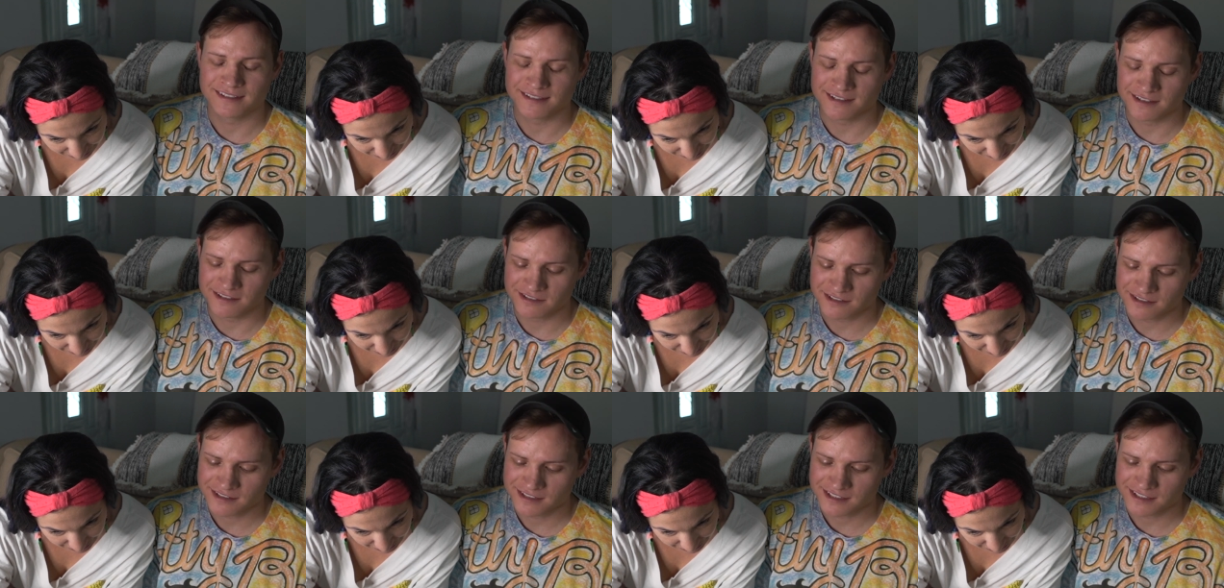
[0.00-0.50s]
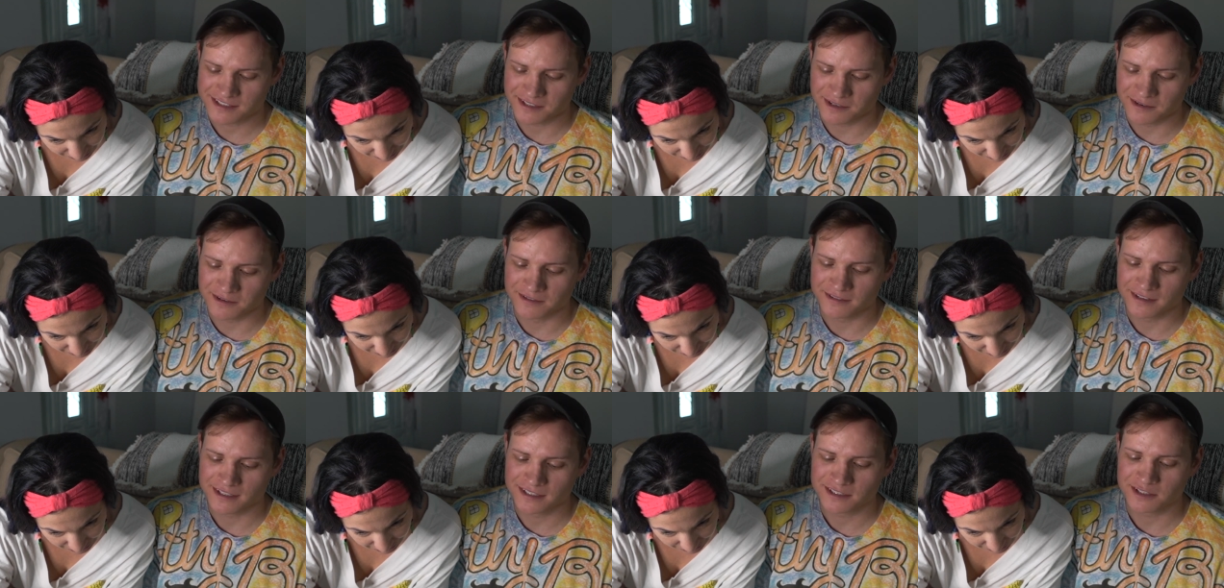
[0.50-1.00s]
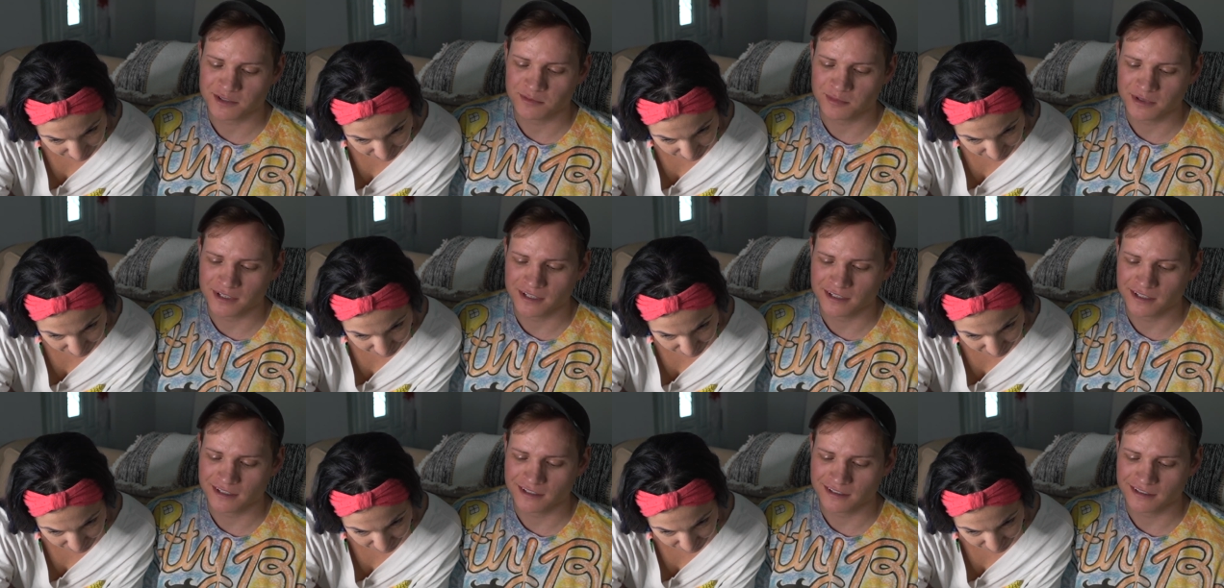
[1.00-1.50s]
Speaker 1: decisions, so this could
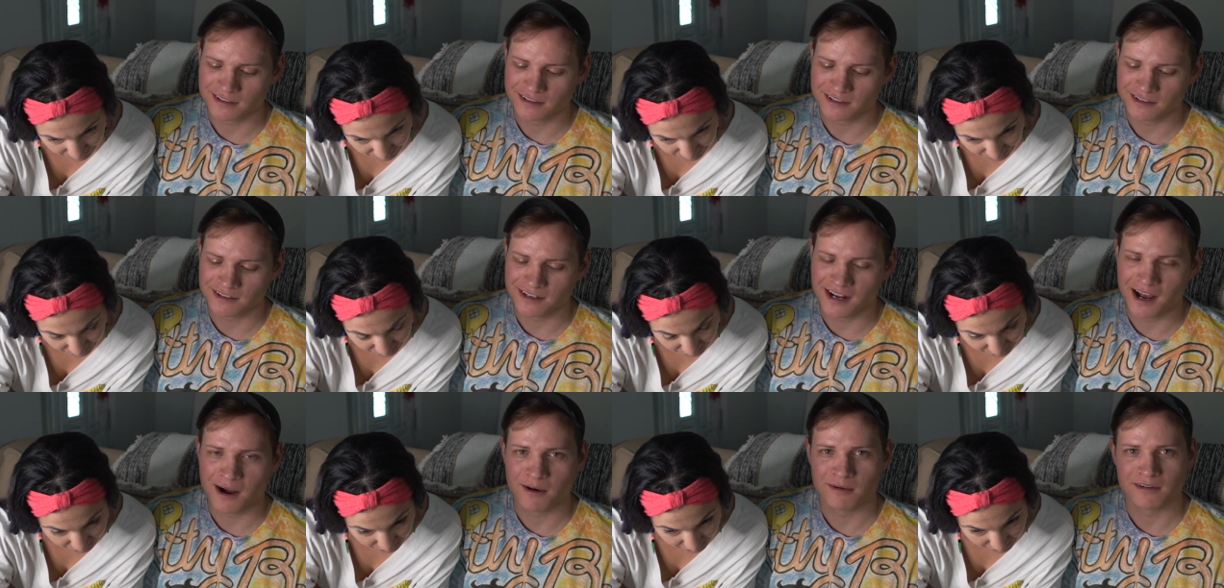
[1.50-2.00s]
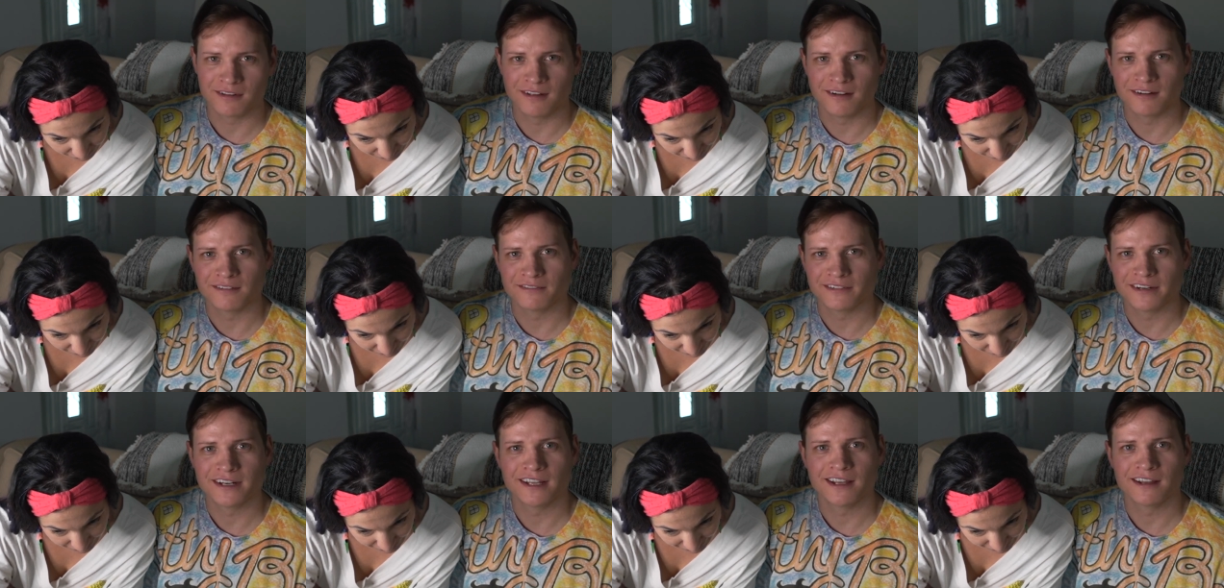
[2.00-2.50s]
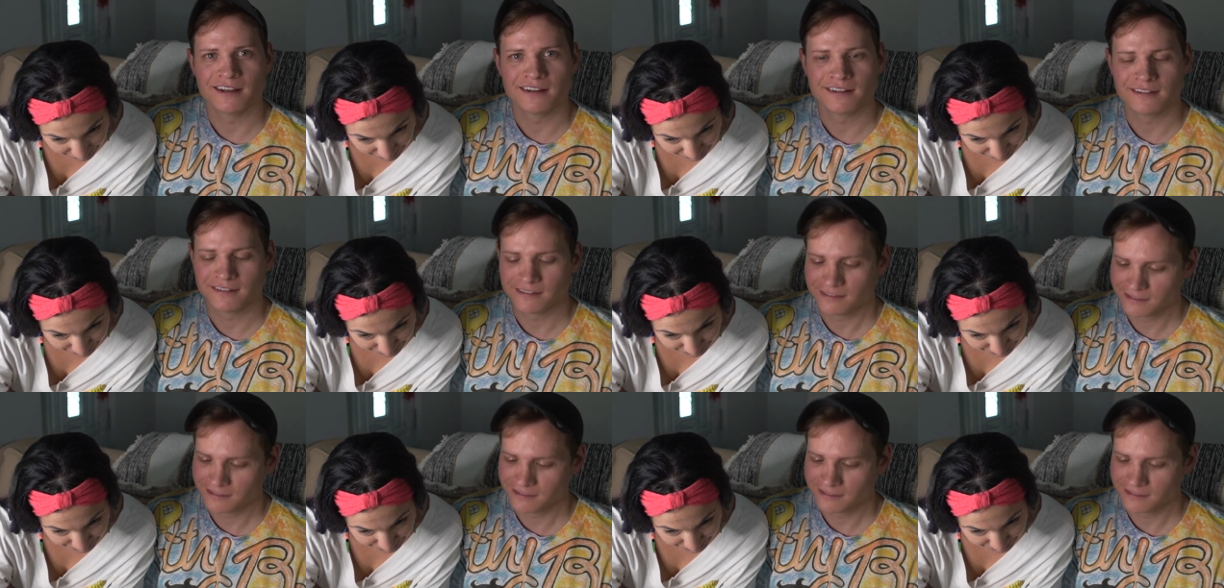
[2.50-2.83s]
be a good hour long video.